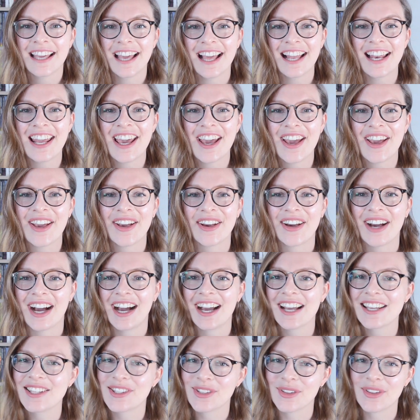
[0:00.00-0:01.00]
Hello!
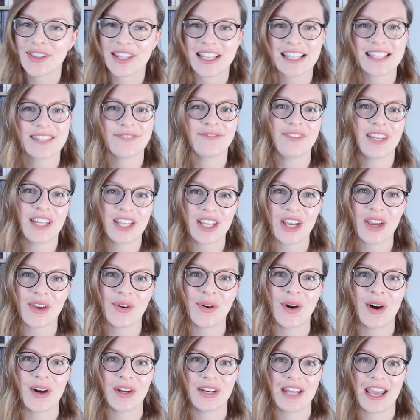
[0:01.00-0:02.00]
I saw this
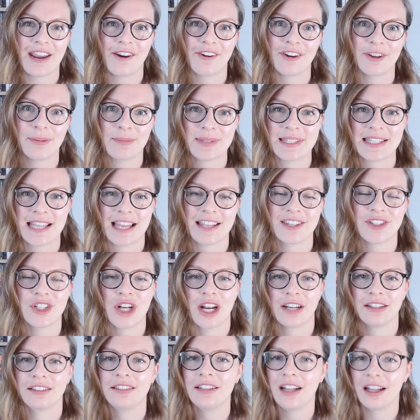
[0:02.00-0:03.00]
video on Ariel Bissett's
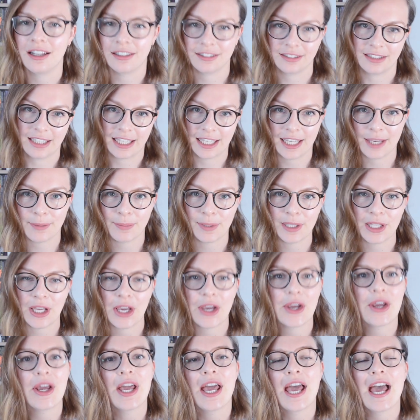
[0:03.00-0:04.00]
channel, I'll link it
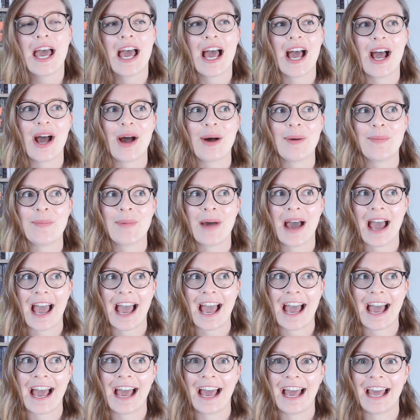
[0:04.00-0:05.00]
below, and
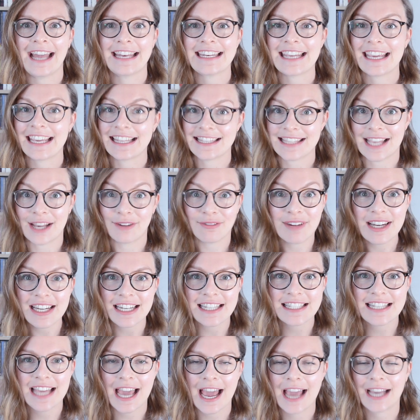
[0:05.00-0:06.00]
it's a
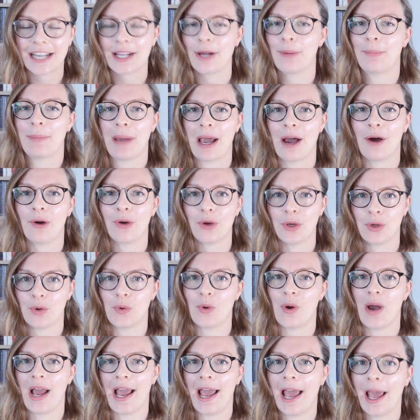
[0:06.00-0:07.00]
reading tag about
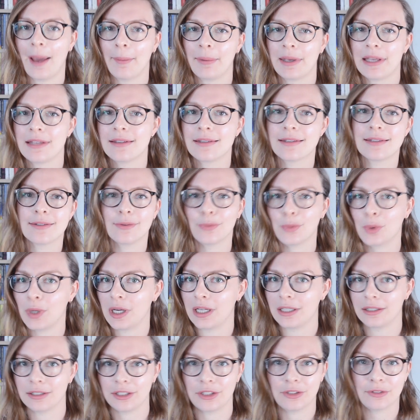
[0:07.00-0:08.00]
your habits
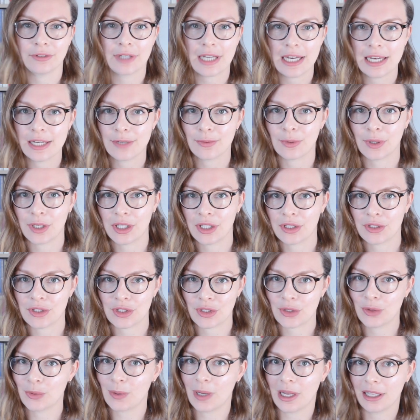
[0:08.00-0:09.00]
while you read, what you
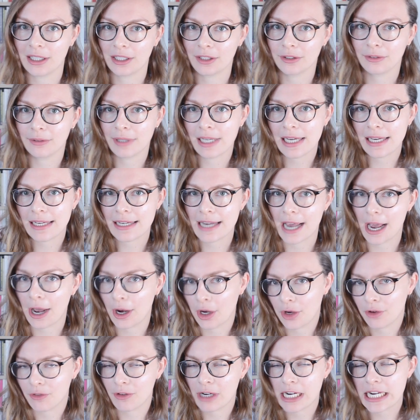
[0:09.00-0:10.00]
do while you read, how
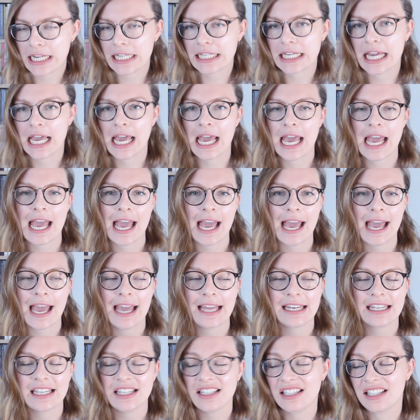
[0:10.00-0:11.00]
you read,
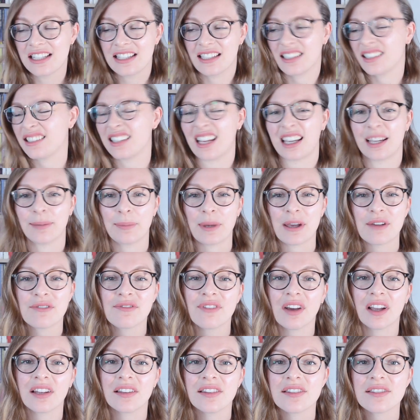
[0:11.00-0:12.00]
and it just looked like a bit of
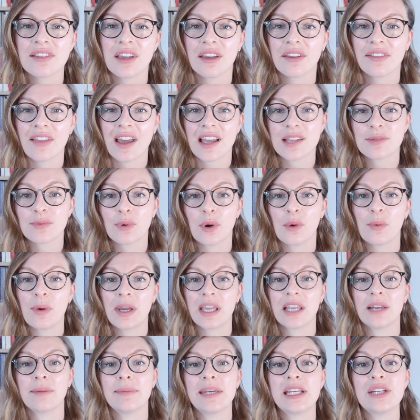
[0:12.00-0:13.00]
fun, so that's what we're
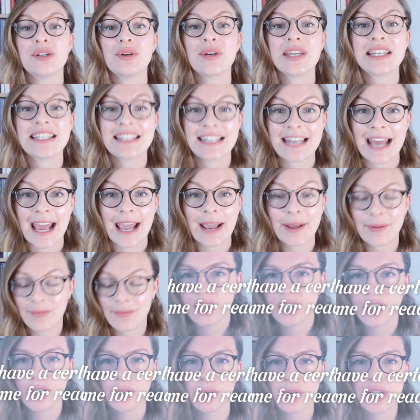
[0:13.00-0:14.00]
going to be doing today.
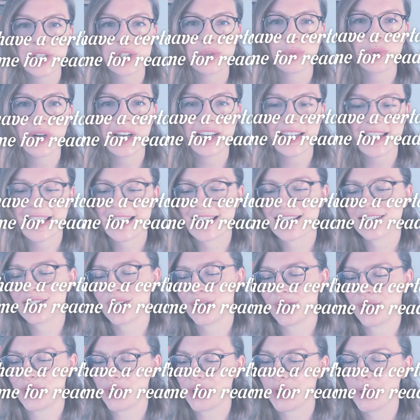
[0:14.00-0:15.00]
Question one is,
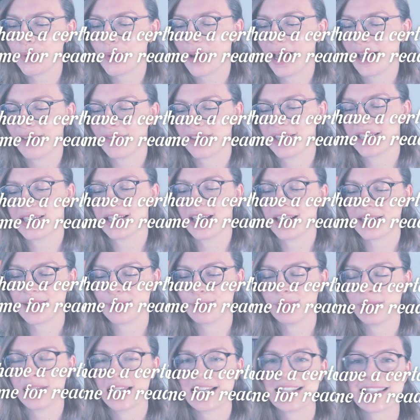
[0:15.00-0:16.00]
do you have a
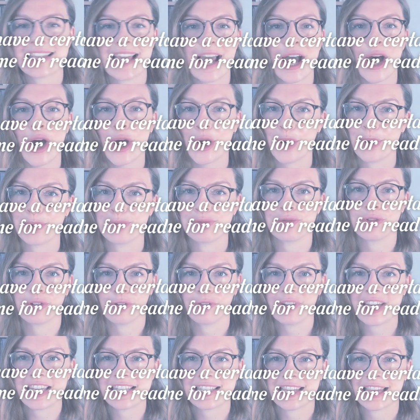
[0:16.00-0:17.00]
certain place at home for
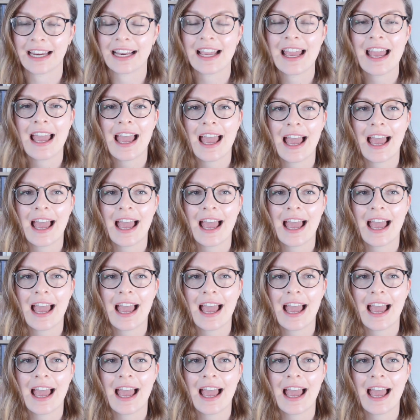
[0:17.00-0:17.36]
reading?